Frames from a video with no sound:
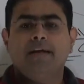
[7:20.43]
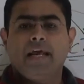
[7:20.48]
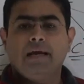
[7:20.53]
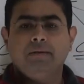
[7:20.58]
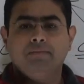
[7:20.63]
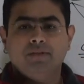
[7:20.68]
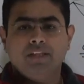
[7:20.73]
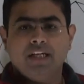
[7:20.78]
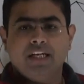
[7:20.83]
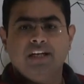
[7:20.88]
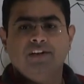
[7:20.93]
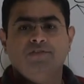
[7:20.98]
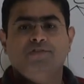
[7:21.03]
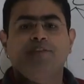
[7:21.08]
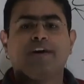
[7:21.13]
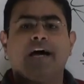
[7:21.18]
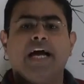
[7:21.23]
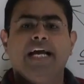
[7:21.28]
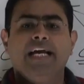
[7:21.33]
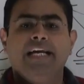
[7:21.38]
crimes are
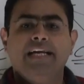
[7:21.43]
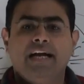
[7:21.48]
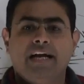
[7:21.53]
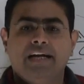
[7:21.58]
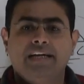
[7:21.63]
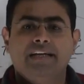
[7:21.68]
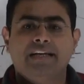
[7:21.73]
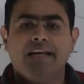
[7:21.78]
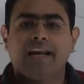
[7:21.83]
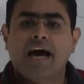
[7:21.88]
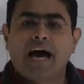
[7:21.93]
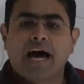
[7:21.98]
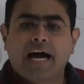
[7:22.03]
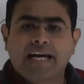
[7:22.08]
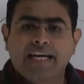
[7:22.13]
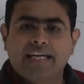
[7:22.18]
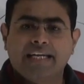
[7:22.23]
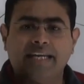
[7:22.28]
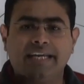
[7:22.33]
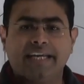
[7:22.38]
defined under
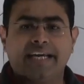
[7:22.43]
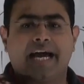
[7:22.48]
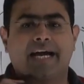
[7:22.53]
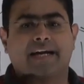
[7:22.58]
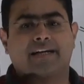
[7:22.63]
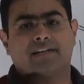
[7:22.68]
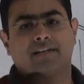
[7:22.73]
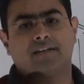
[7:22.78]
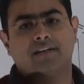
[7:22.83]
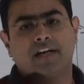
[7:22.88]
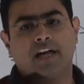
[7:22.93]
IT Act,